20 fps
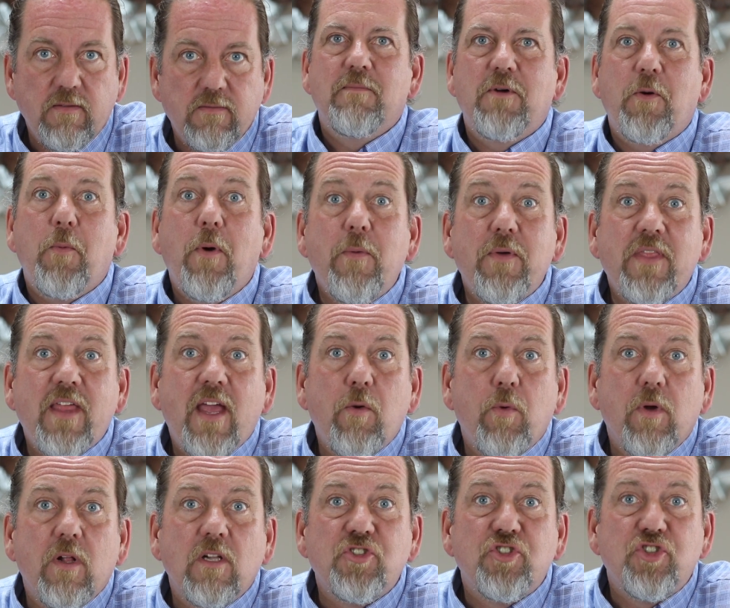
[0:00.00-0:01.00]
But what they
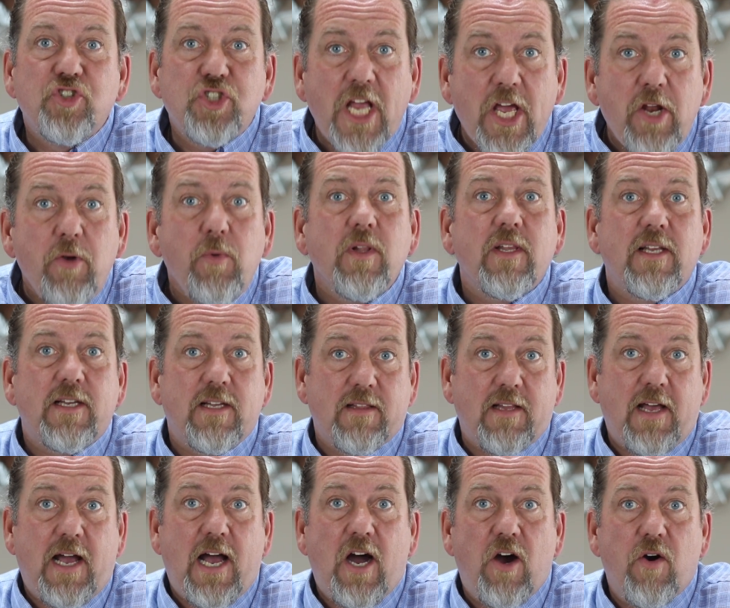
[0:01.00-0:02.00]
will generally
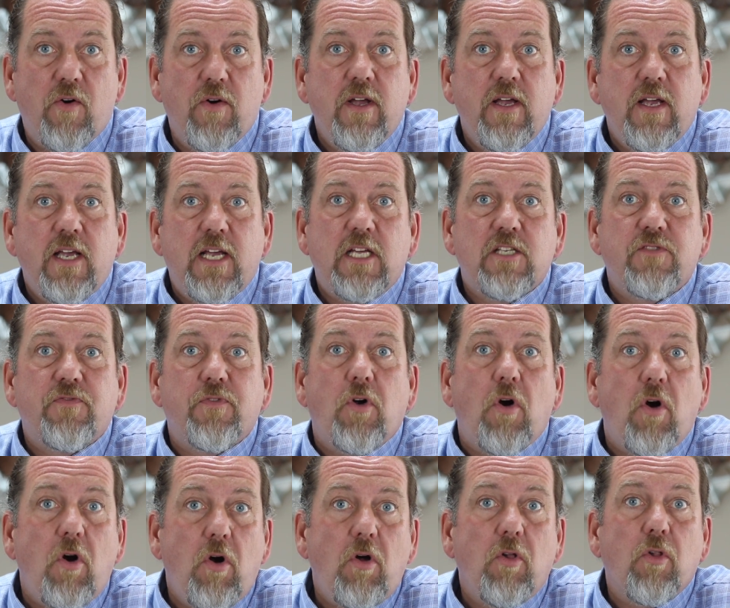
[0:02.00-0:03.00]
allow is for
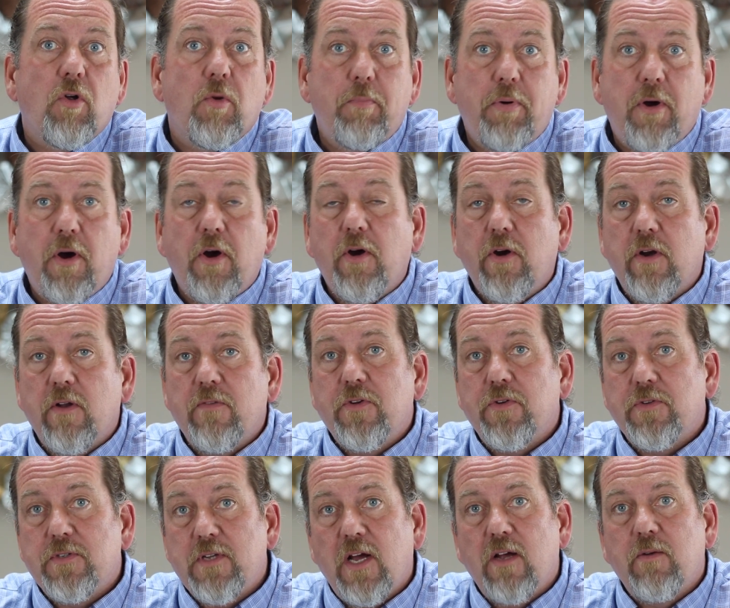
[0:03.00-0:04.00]
all or part of
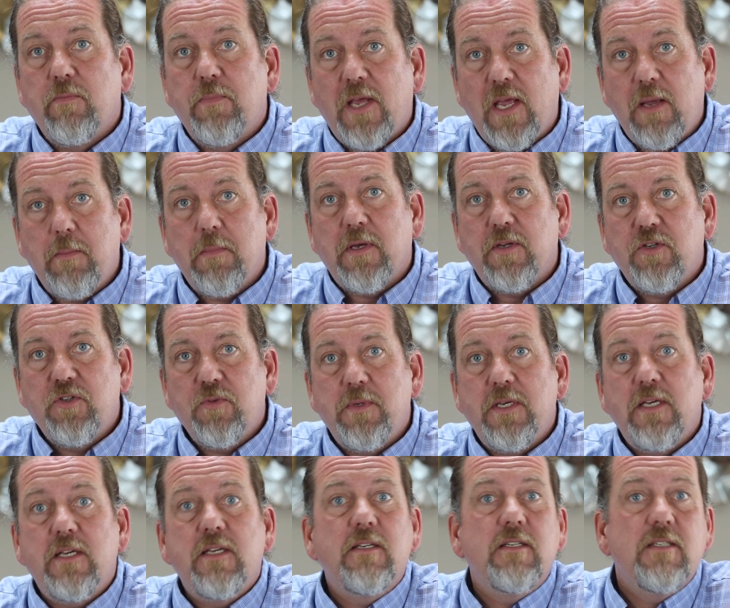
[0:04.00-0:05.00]
your down payment to
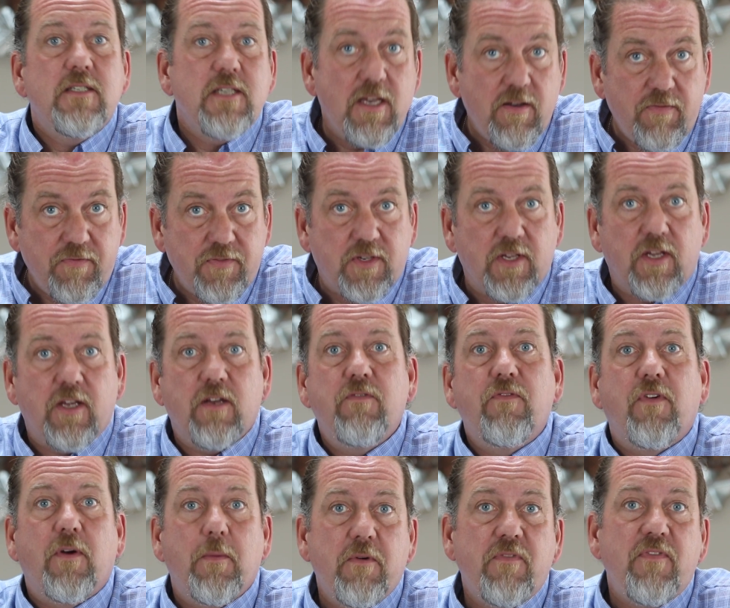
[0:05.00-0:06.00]
be gifted
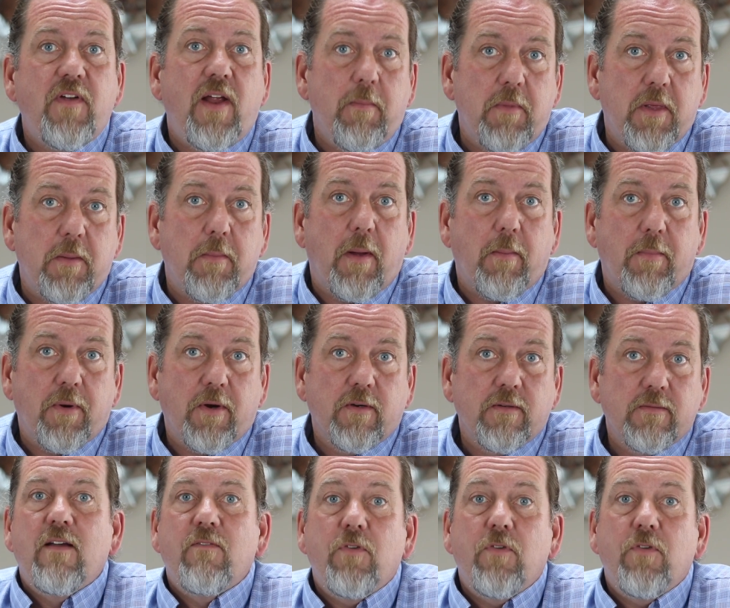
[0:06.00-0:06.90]
from a family member.